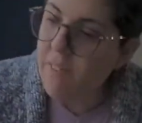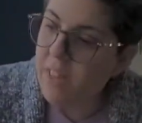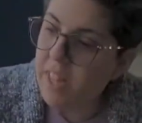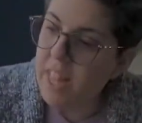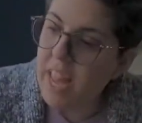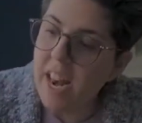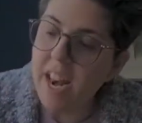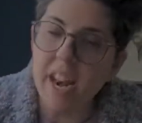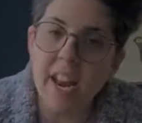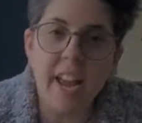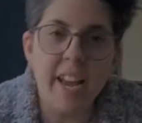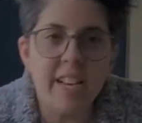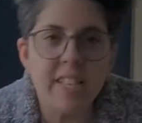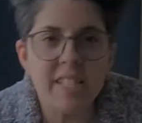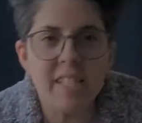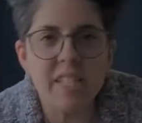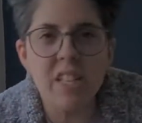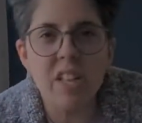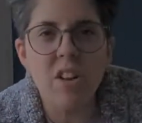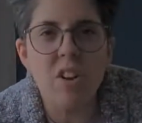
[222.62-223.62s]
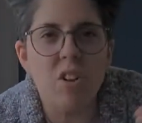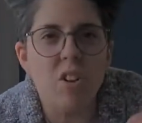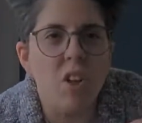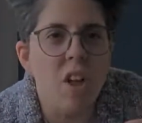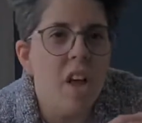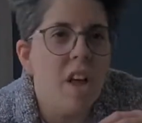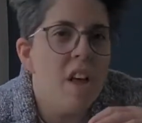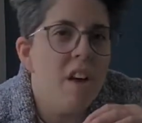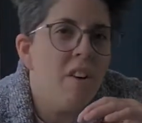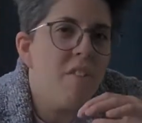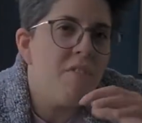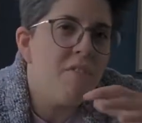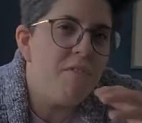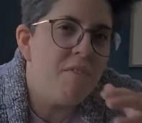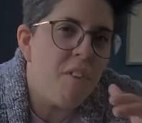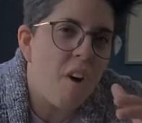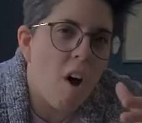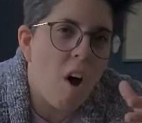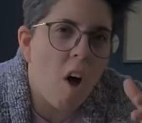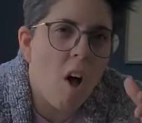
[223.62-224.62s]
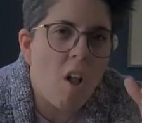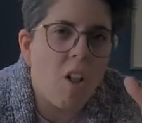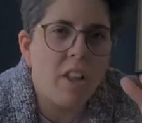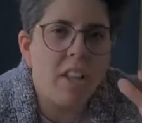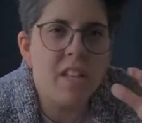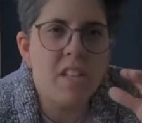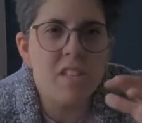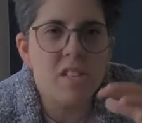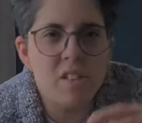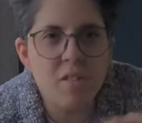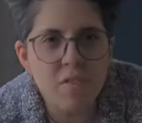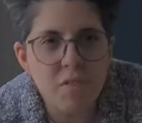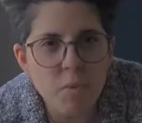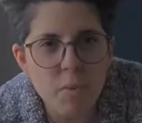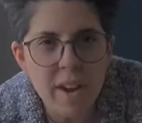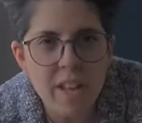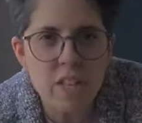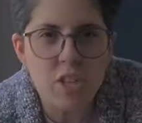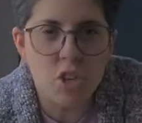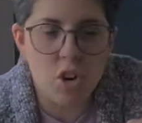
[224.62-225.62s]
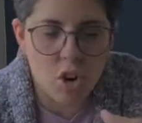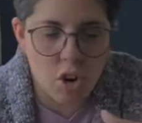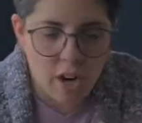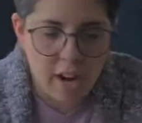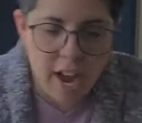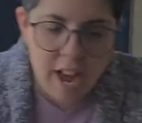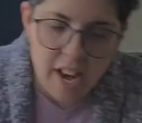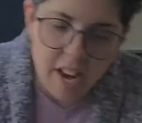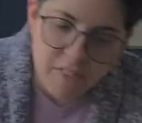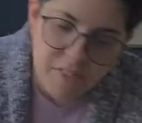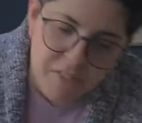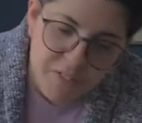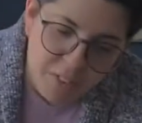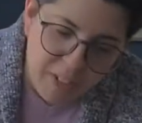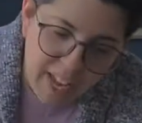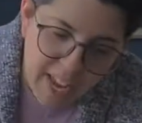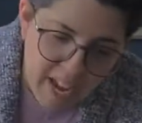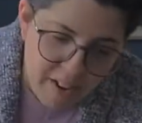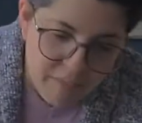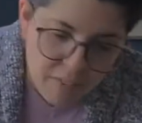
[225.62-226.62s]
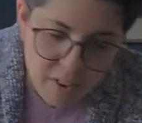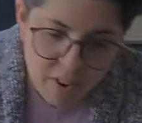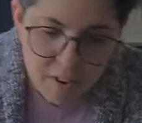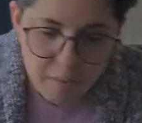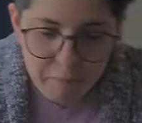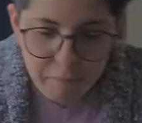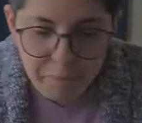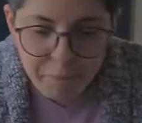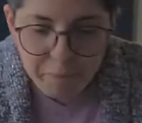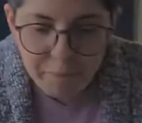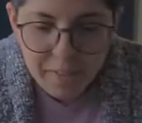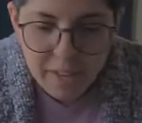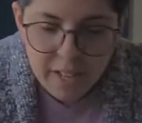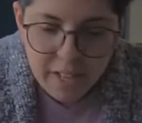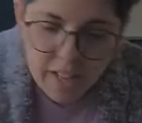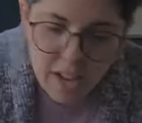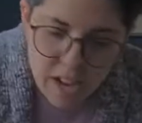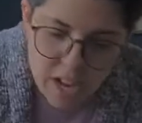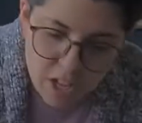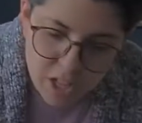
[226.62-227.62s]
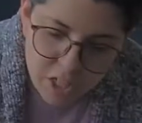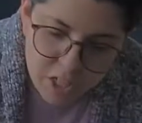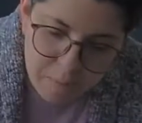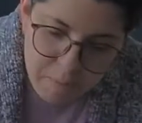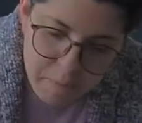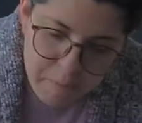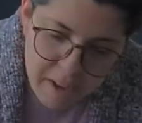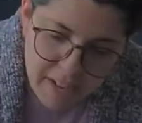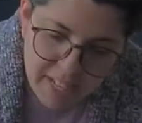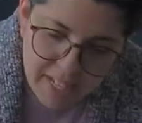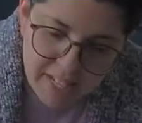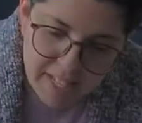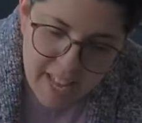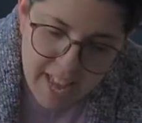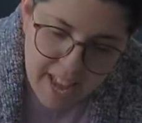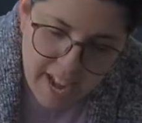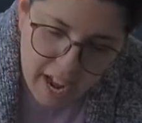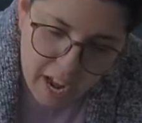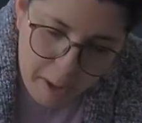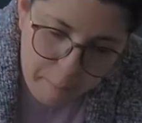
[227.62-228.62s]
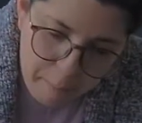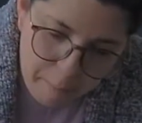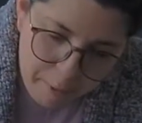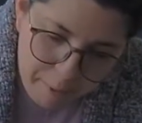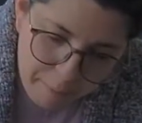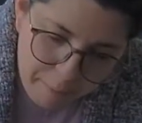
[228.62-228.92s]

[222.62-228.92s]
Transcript: it that nice little fall into winter kind of flavor. Then you just mix that up.